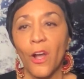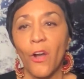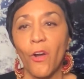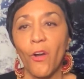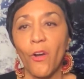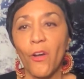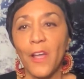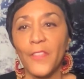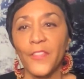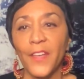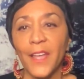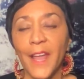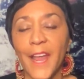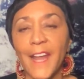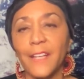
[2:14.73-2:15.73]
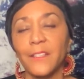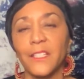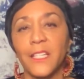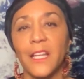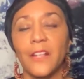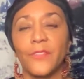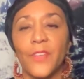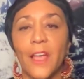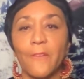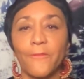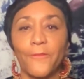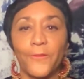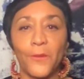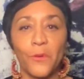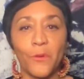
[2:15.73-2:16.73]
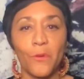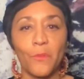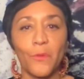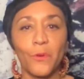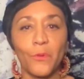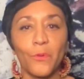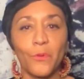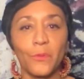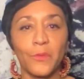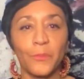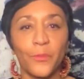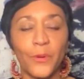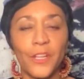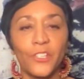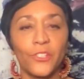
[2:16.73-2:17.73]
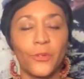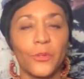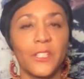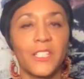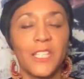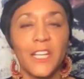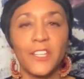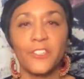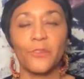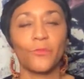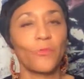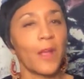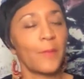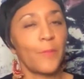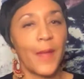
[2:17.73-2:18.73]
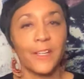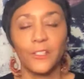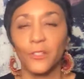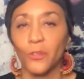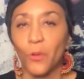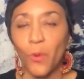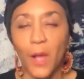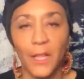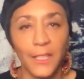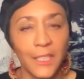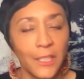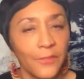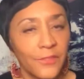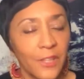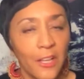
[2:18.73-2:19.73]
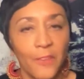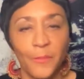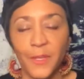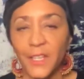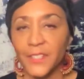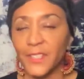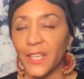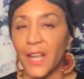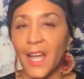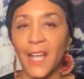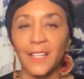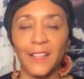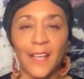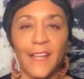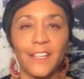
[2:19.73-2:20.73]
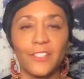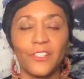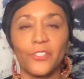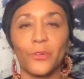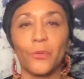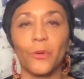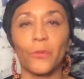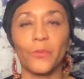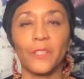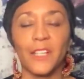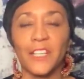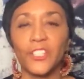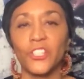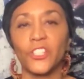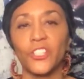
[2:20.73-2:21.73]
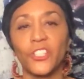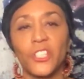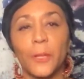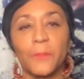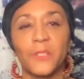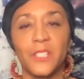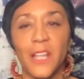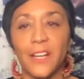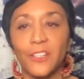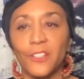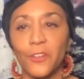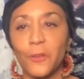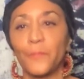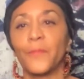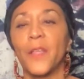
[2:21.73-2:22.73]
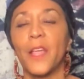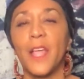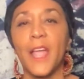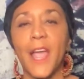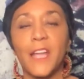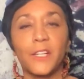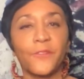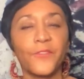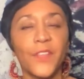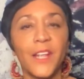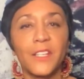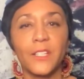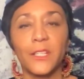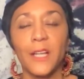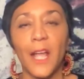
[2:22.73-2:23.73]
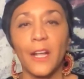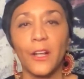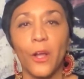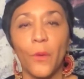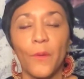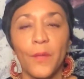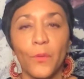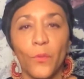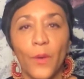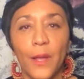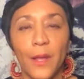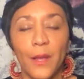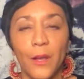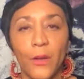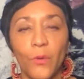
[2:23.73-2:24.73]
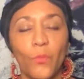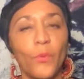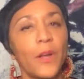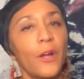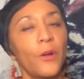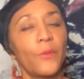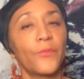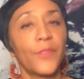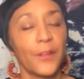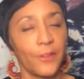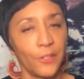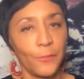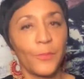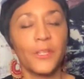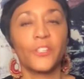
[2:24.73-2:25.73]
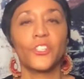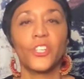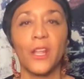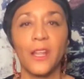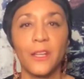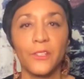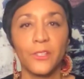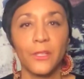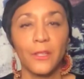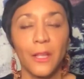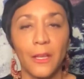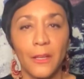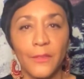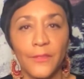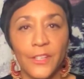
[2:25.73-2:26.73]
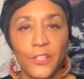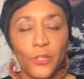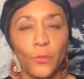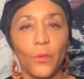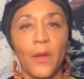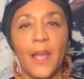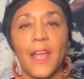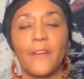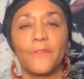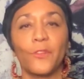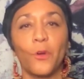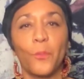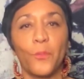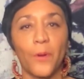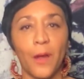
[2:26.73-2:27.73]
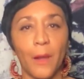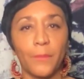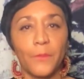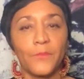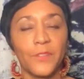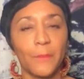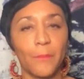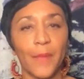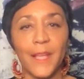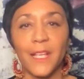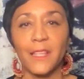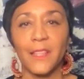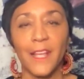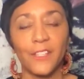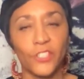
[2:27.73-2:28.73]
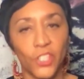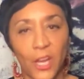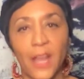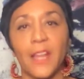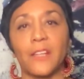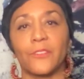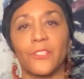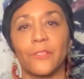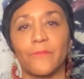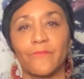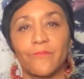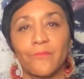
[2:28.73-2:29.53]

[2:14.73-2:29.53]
On the 18th, that full moon brings your attention right back to the quality of love because it highlights your relationship sector. And if things are not going well, there could be a change in love and you will have no problems in making that change.